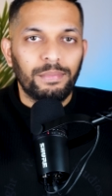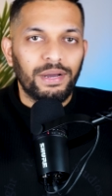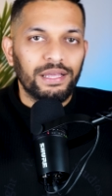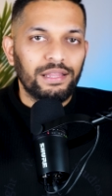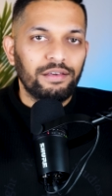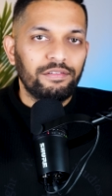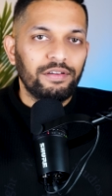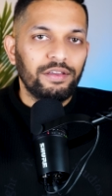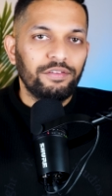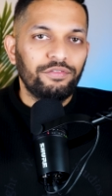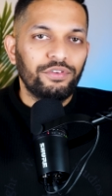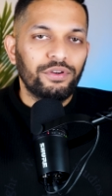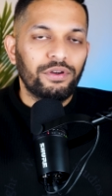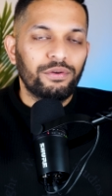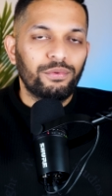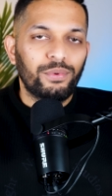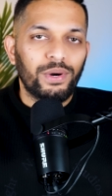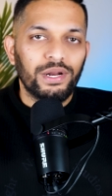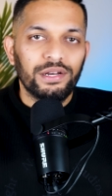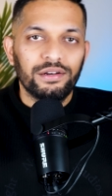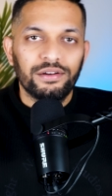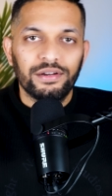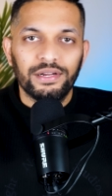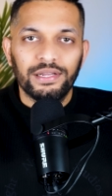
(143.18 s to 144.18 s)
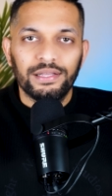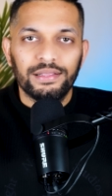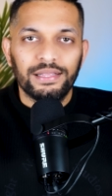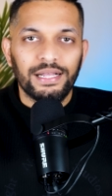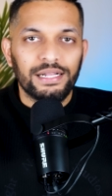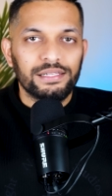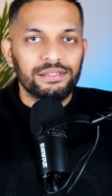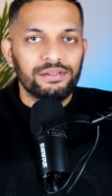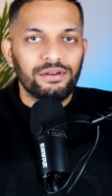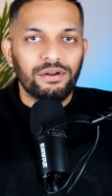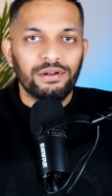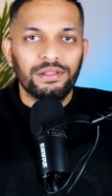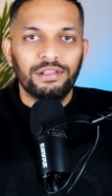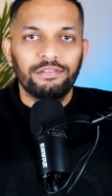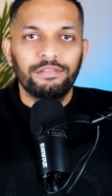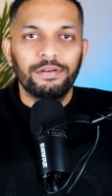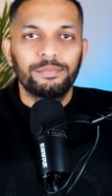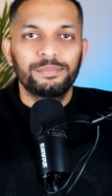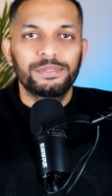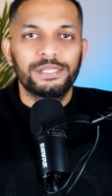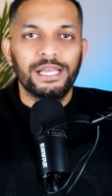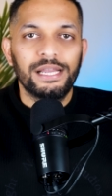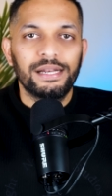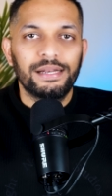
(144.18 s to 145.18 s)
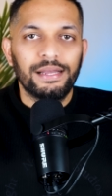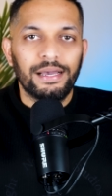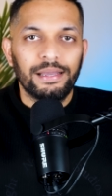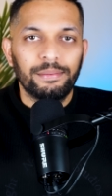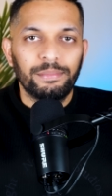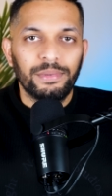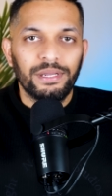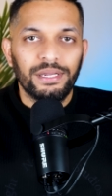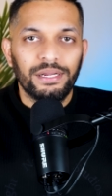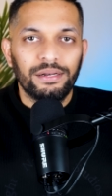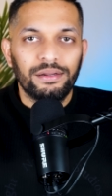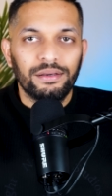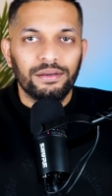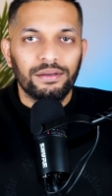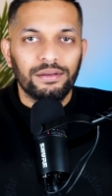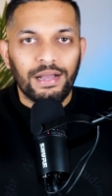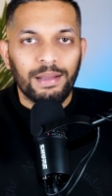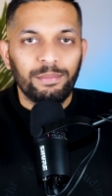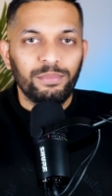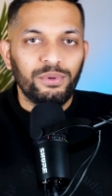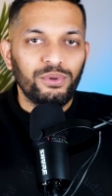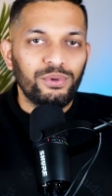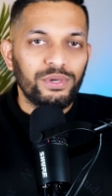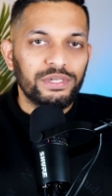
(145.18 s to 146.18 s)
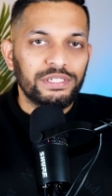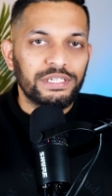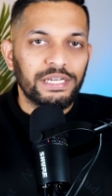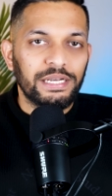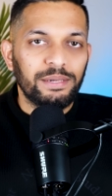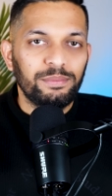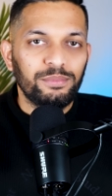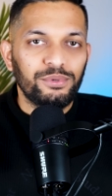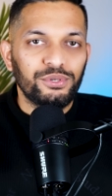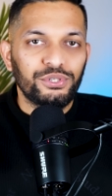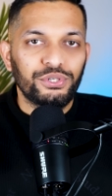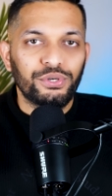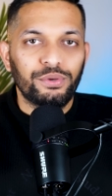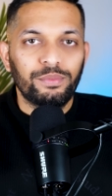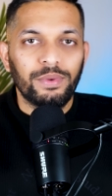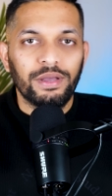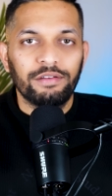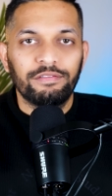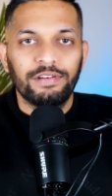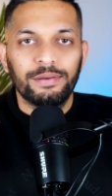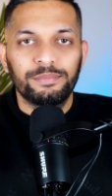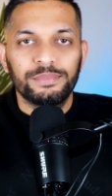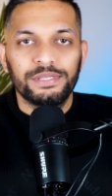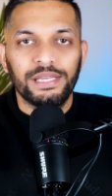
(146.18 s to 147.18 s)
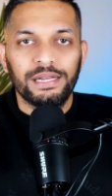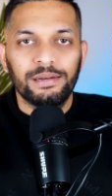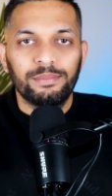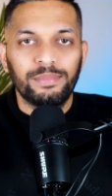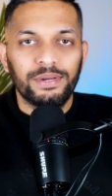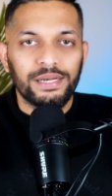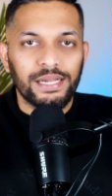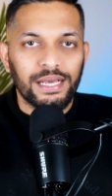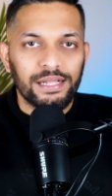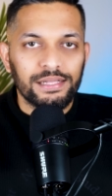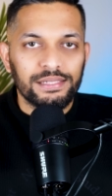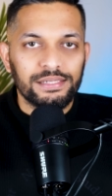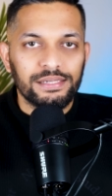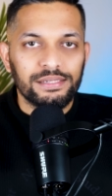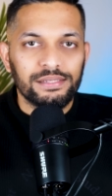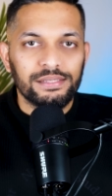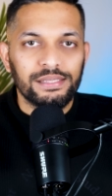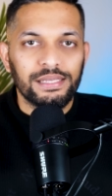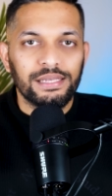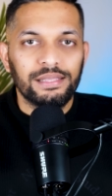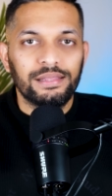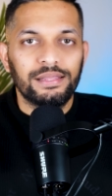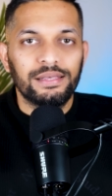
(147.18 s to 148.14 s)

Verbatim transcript: By the way, if you're wondering, that's not the website I made. I'm too ashamed to show my website, but I'll just say